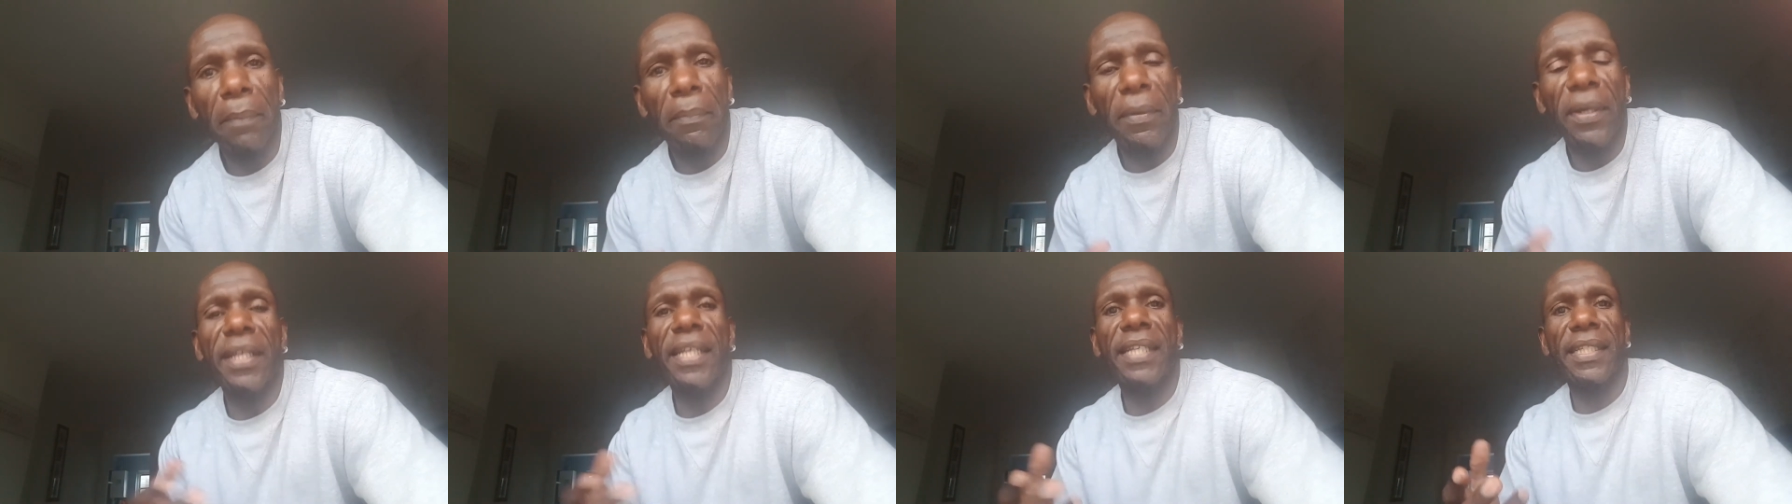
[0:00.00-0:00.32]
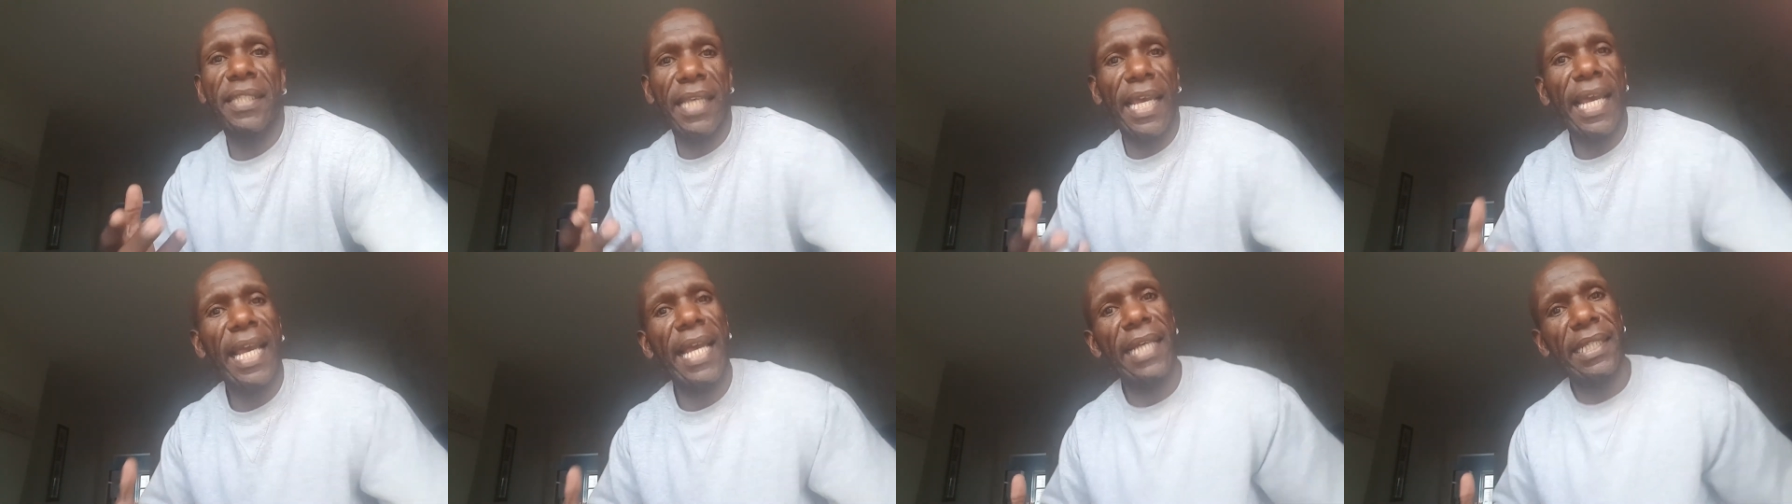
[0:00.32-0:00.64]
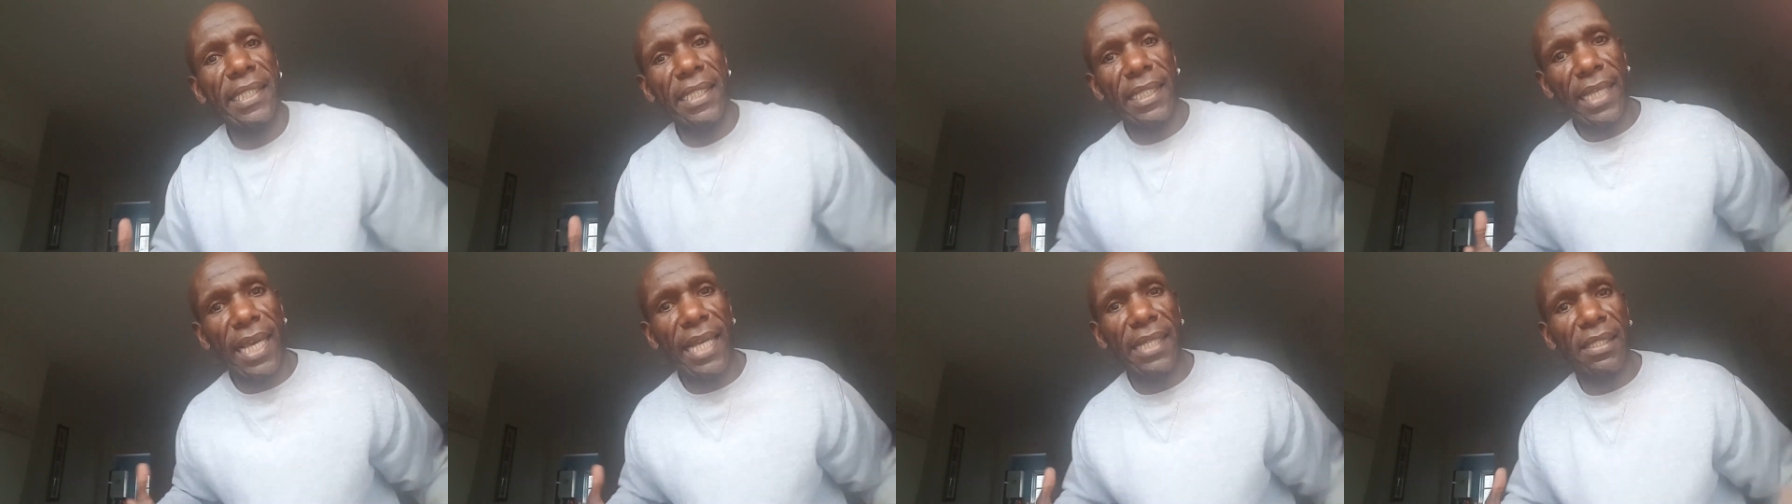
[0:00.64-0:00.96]
But
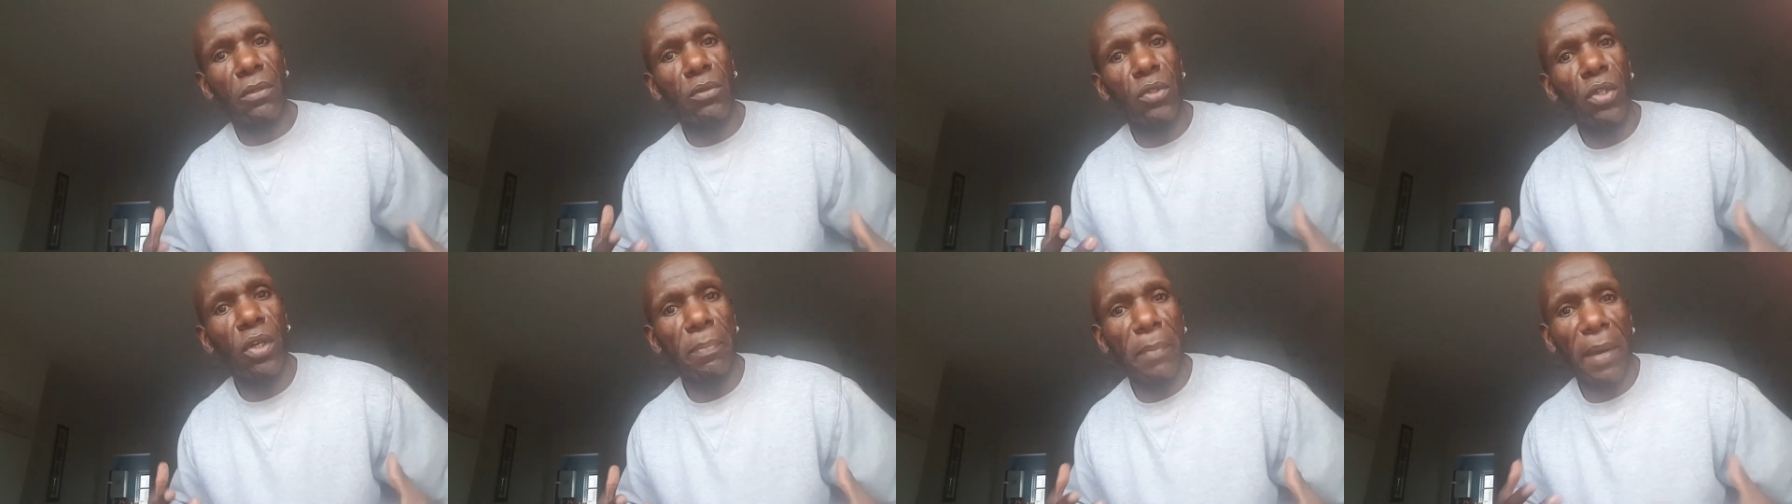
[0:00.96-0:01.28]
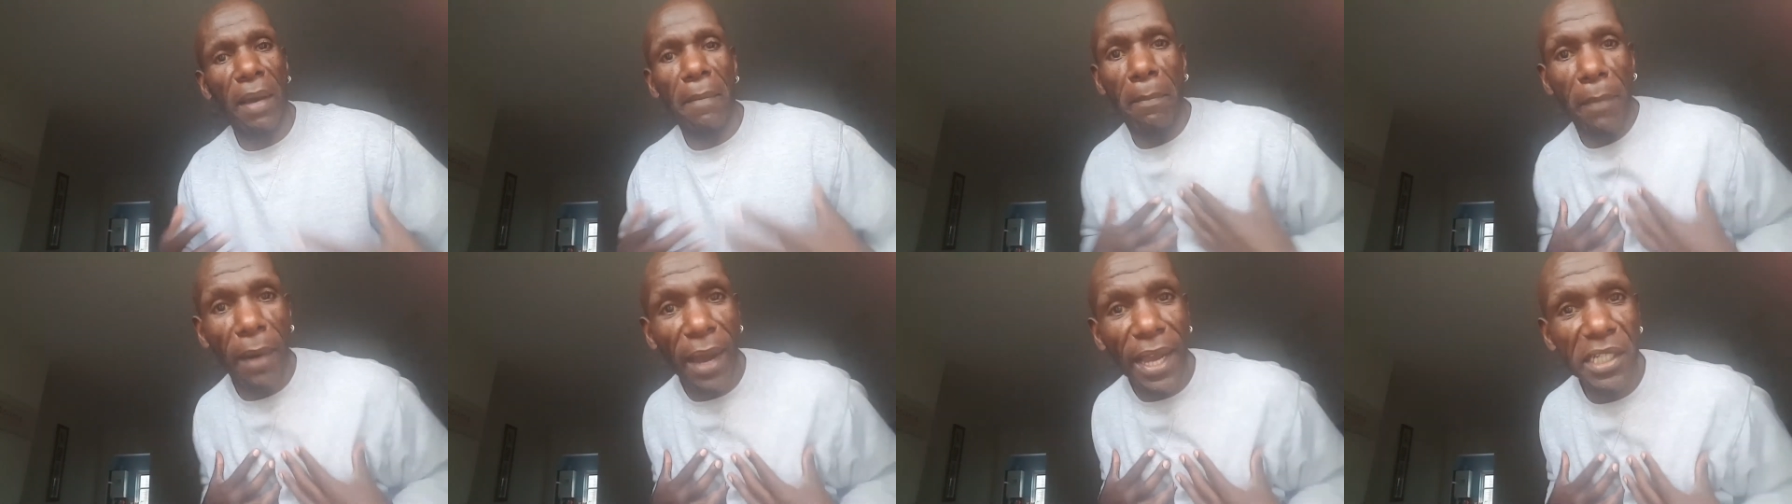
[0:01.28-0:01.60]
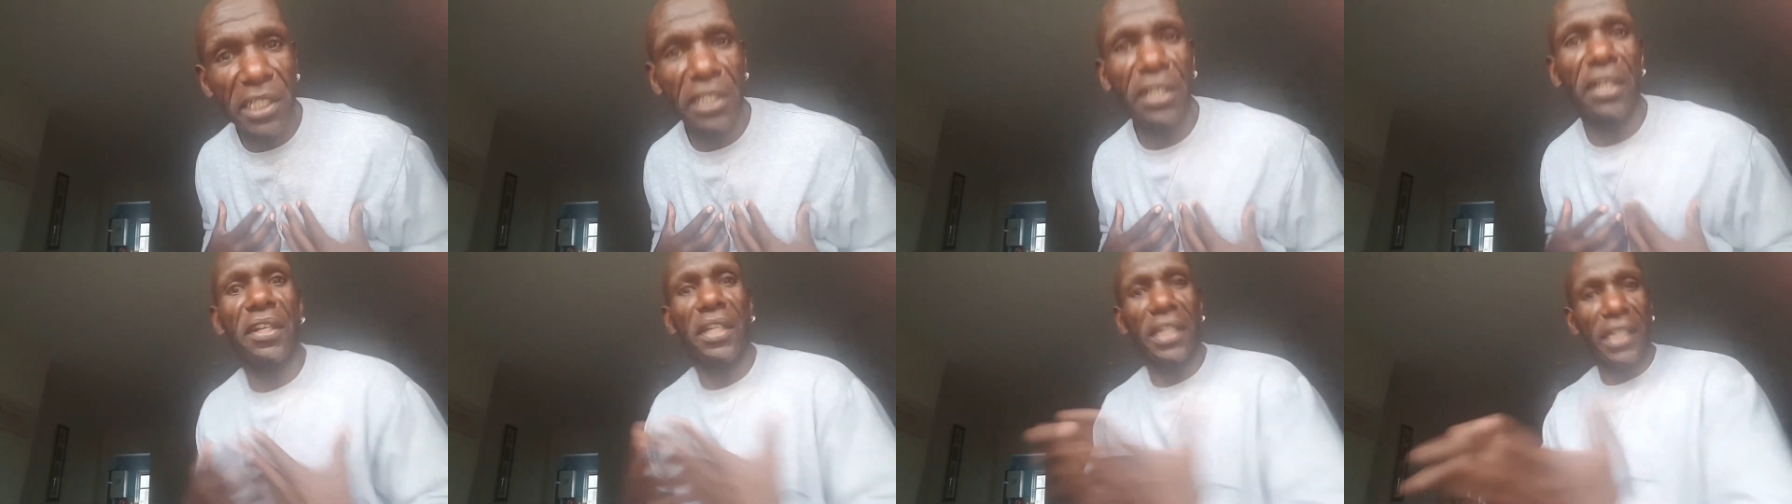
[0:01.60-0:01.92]
as I'm talking about my
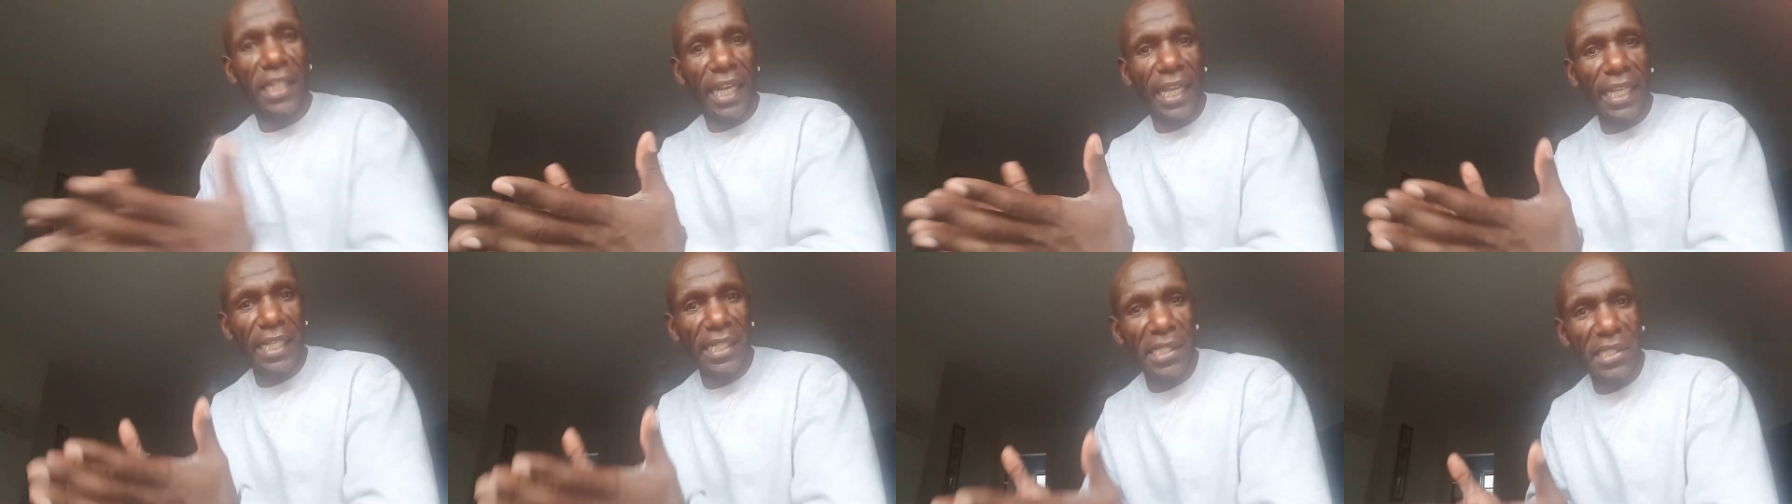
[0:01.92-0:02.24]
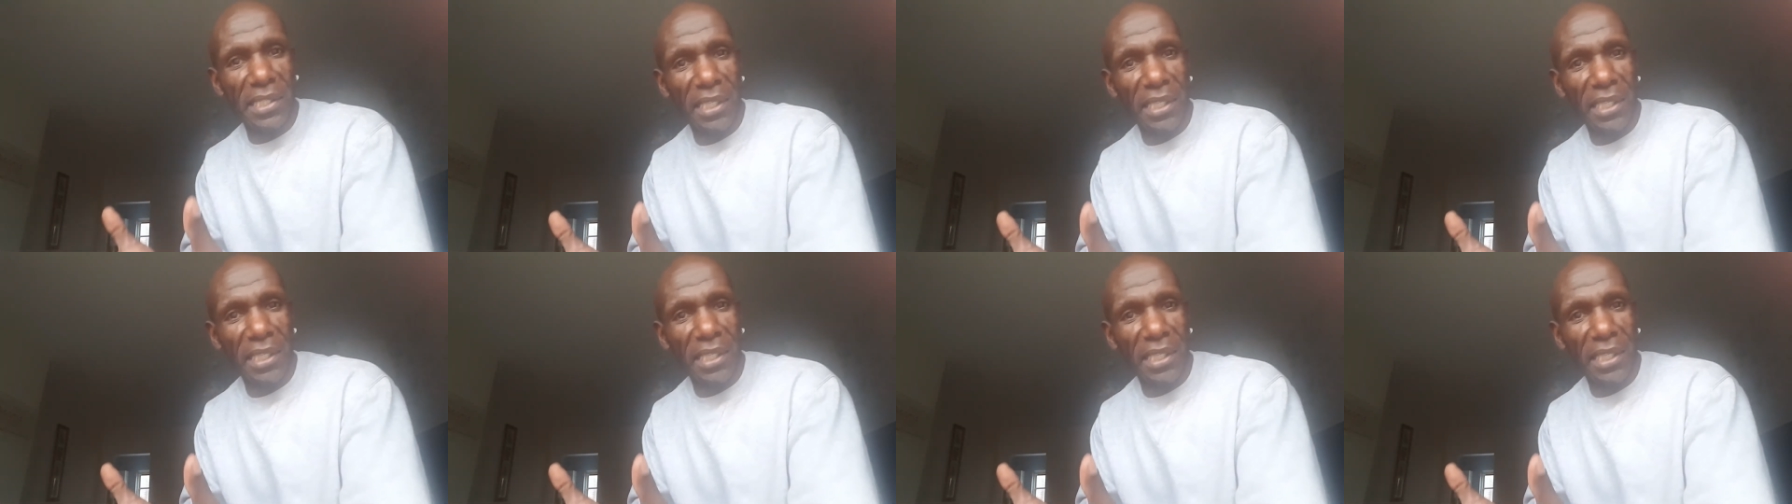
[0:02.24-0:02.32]
journey in the dating